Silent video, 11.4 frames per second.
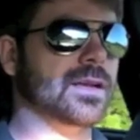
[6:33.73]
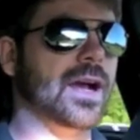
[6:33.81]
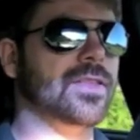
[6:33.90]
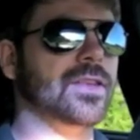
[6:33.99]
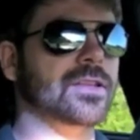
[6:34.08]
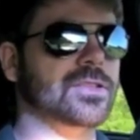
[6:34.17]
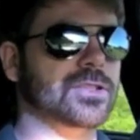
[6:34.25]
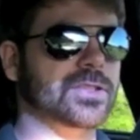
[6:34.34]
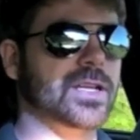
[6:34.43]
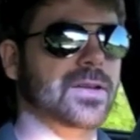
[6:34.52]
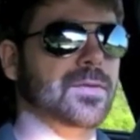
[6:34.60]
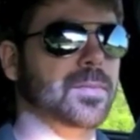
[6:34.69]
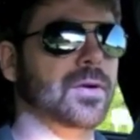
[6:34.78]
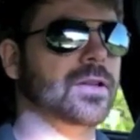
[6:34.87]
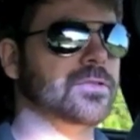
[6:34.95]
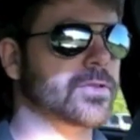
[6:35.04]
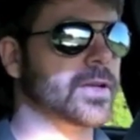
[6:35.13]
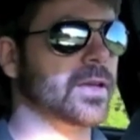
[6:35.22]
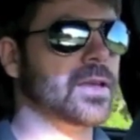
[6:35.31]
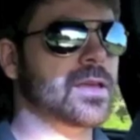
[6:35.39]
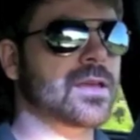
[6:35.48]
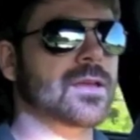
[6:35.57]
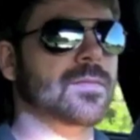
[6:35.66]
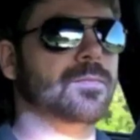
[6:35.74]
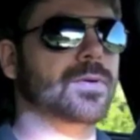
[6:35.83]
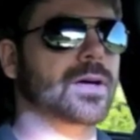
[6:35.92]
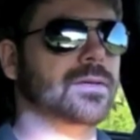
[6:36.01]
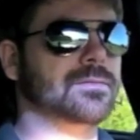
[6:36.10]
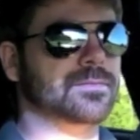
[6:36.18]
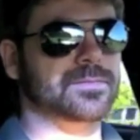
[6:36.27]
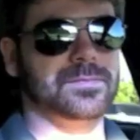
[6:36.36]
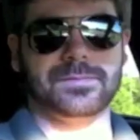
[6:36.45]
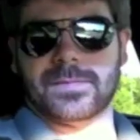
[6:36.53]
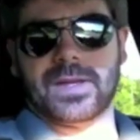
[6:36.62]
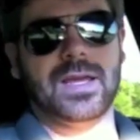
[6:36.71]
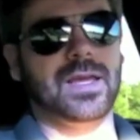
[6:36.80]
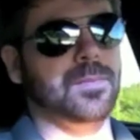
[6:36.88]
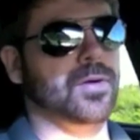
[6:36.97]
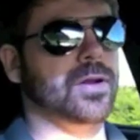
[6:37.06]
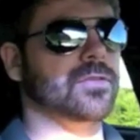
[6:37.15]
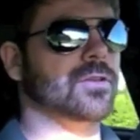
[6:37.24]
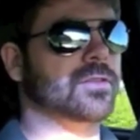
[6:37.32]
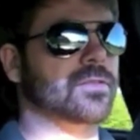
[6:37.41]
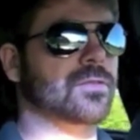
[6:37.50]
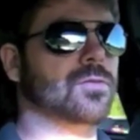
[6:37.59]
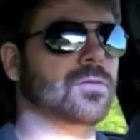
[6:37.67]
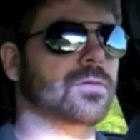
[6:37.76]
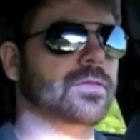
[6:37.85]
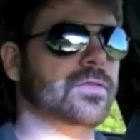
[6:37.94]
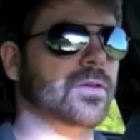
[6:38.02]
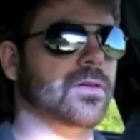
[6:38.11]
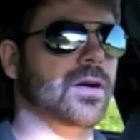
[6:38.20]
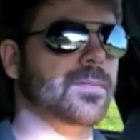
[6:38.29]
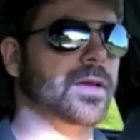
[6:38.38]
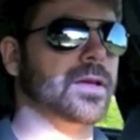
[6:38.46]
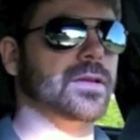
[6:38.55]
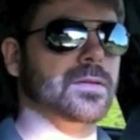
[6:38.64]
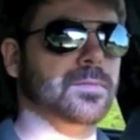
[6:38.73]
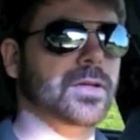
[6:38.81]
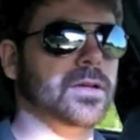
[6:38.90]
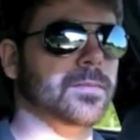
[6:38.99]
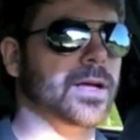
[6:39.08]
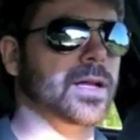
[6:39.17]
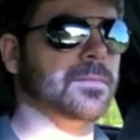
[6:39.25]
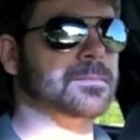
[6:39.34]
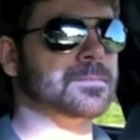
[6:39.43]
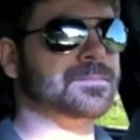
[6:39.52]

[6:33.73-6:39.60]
I think it's just kind of a party trick, but hey, party tricks are cool, so I'm not going to complain about it.